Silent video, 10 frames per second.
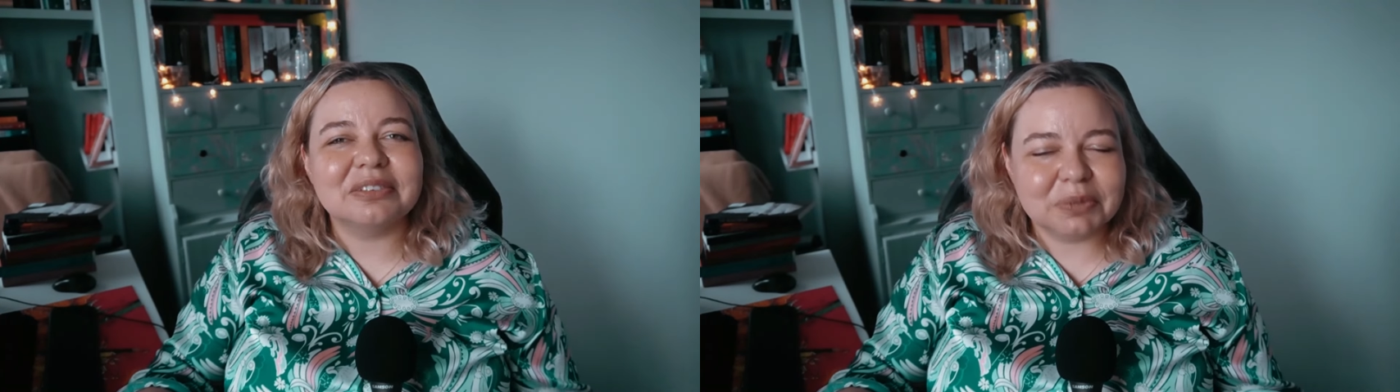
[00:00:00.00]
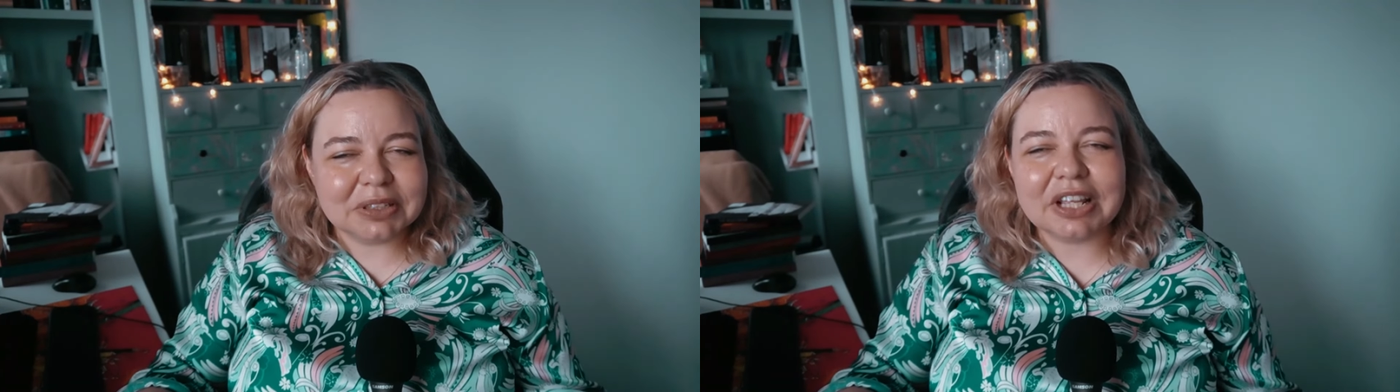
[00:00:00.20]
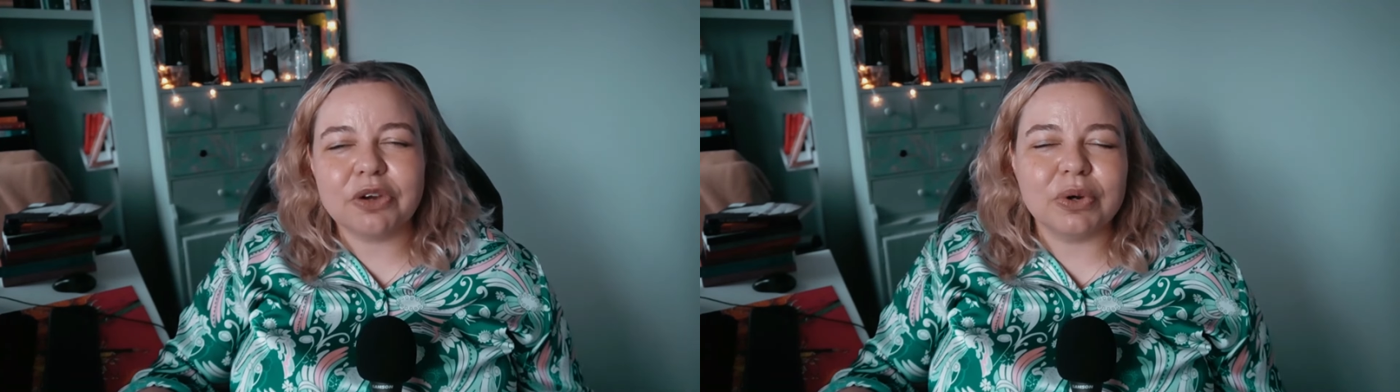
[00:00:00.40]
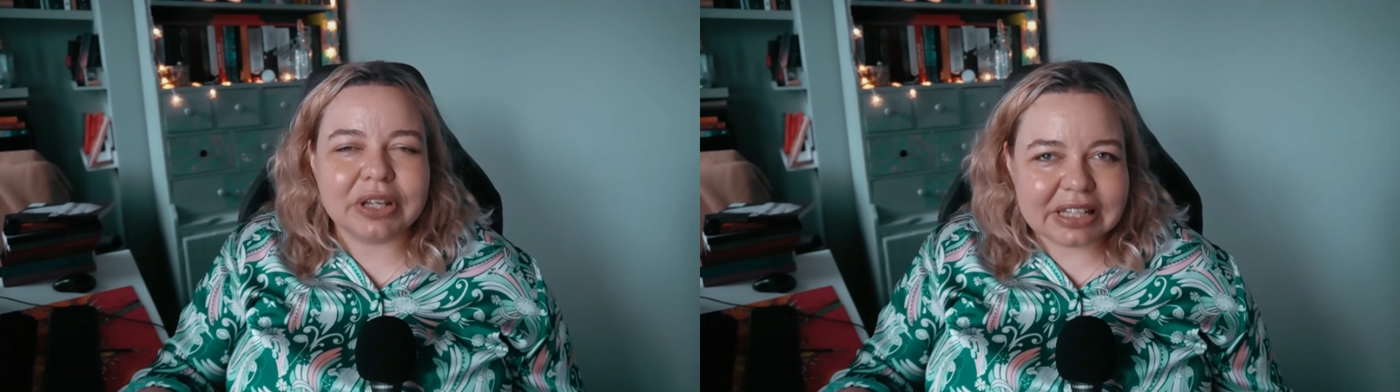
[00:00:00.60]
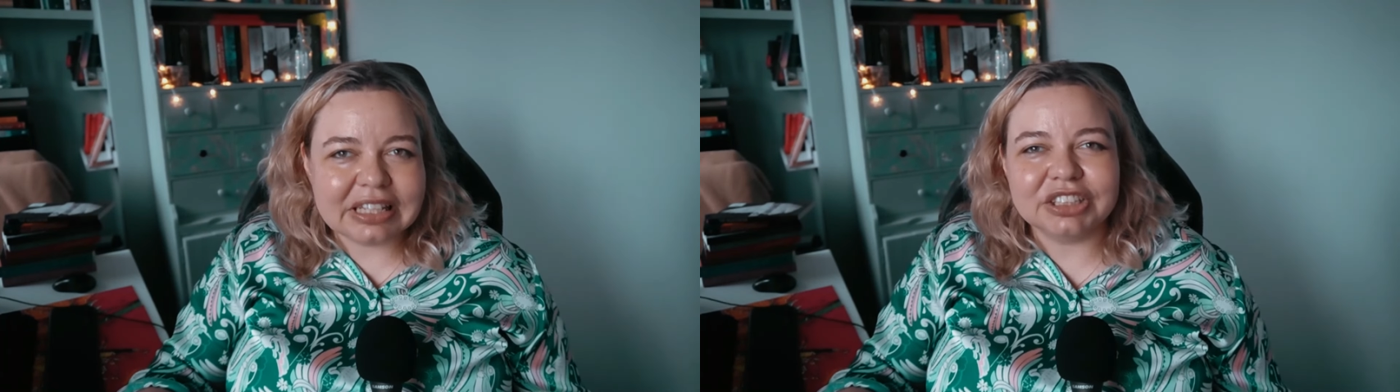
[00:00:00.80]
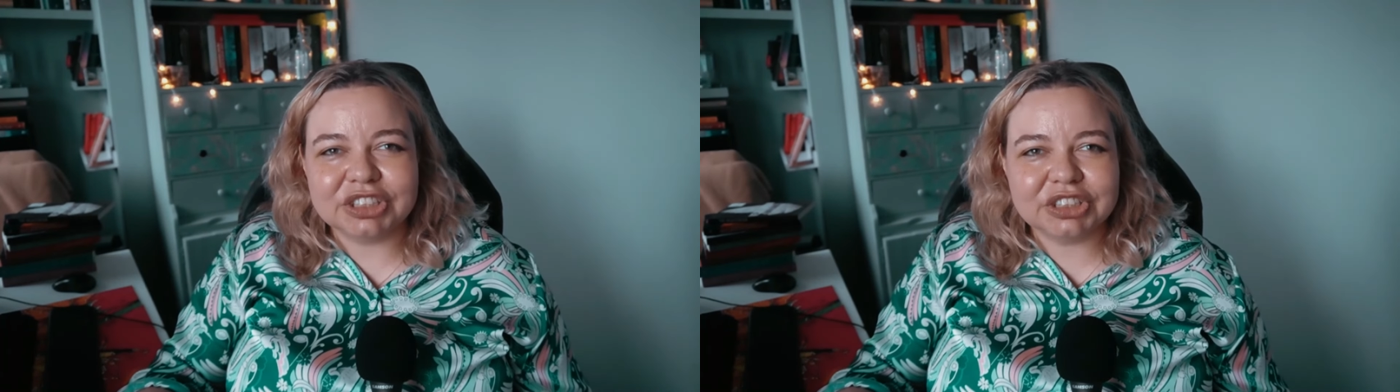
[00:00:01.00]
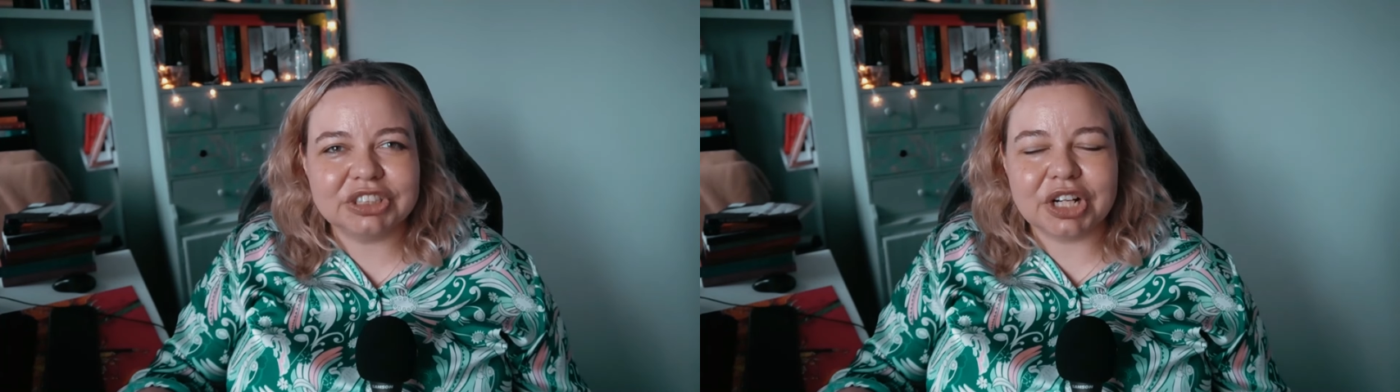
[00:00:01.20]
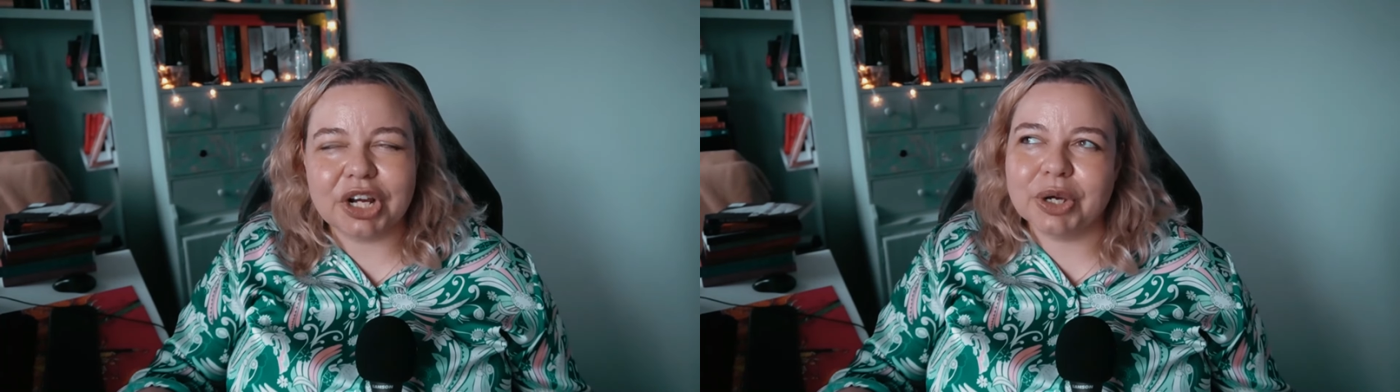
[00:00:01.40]
they were each
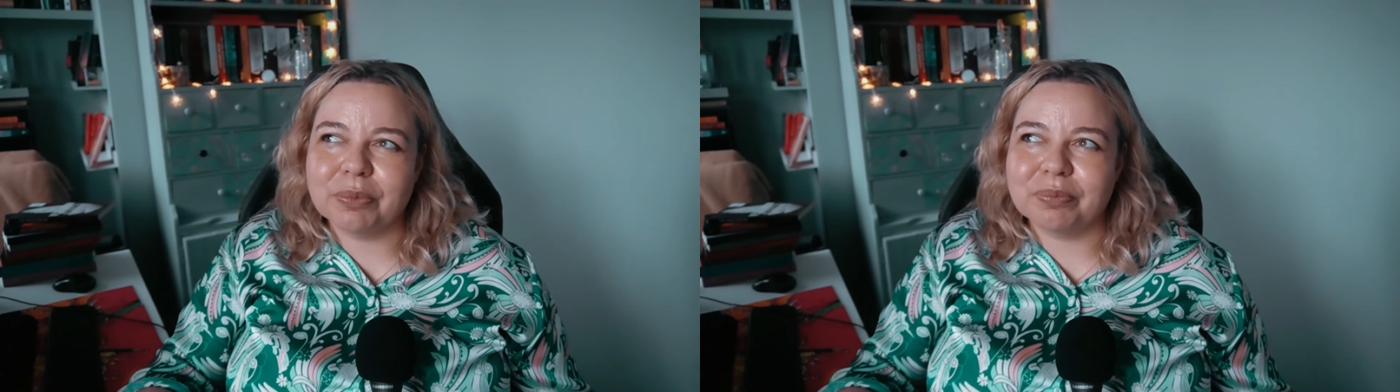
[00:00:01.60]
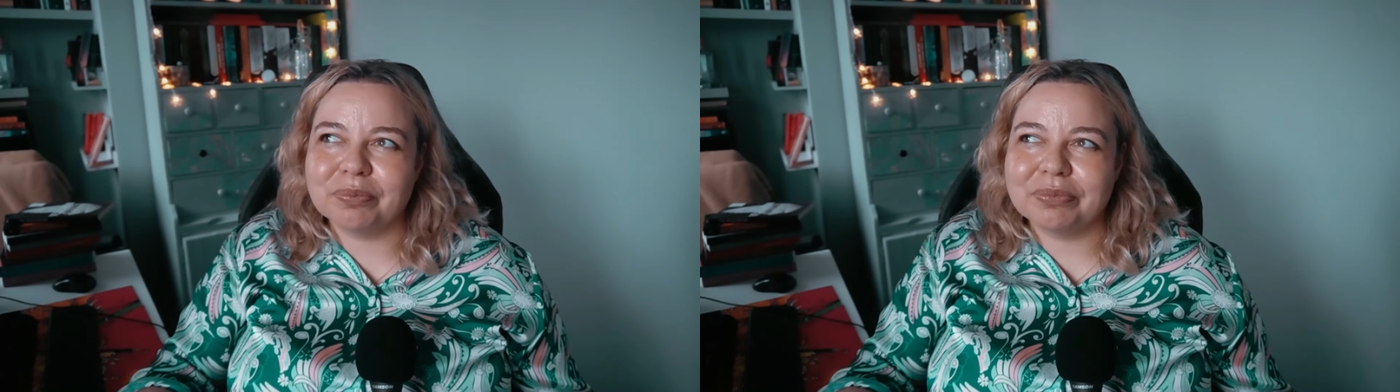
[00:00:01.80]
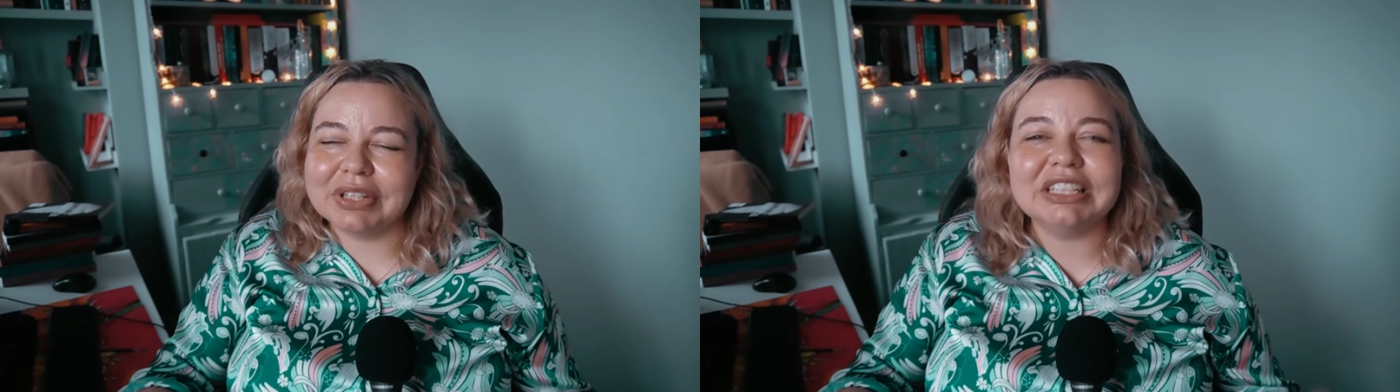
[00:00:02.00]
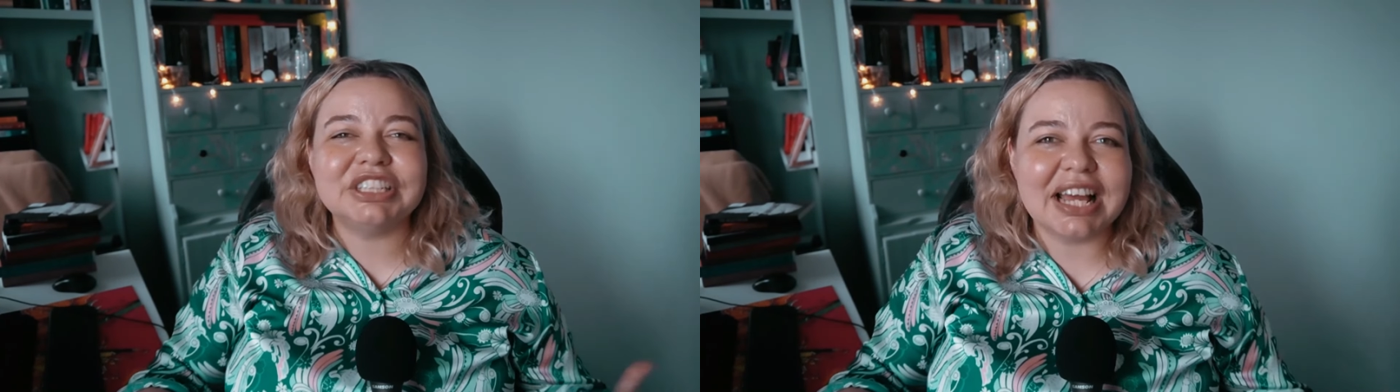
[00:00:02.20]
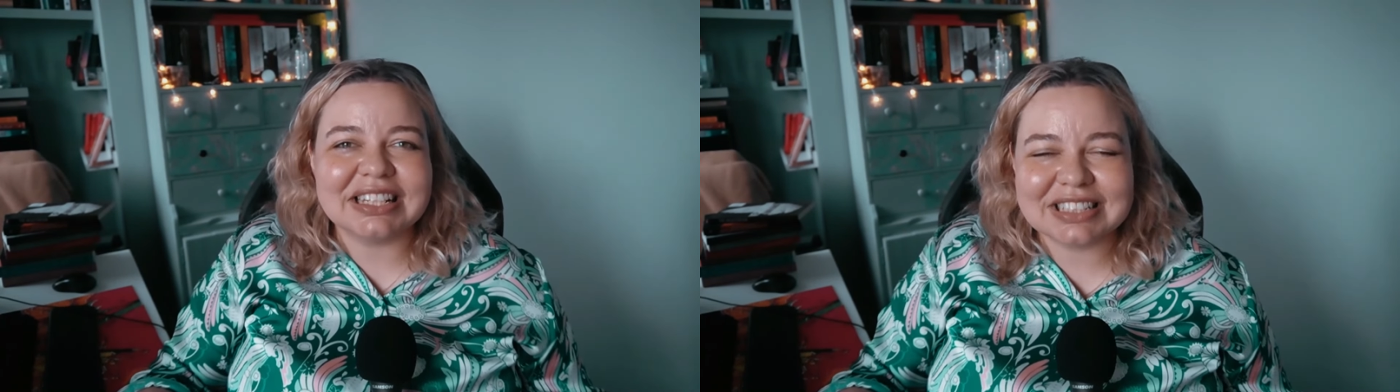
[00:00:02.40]
had